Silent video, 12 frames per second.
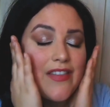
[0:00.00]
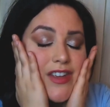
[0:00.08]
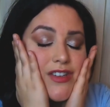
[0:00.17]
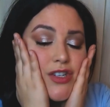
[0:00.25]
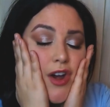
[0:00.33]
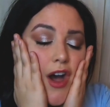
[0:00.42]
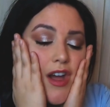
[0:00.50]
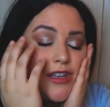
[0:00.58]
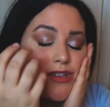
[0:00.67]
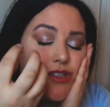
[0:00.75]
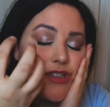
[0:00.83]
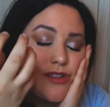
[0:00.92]
and the jaw
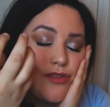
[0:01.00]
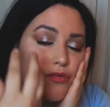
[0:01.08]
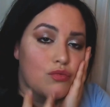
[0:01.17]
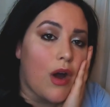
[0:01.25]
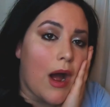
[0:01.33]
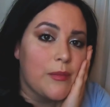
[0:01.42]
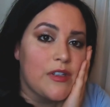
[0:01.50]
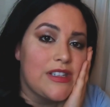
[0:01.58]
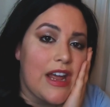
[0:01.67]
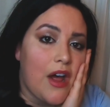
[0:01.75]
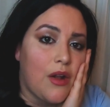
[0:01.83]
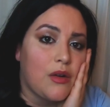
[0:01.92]
is just dropped
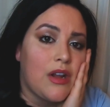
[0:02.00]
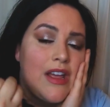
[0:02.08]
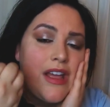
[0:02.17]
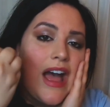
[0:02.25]
down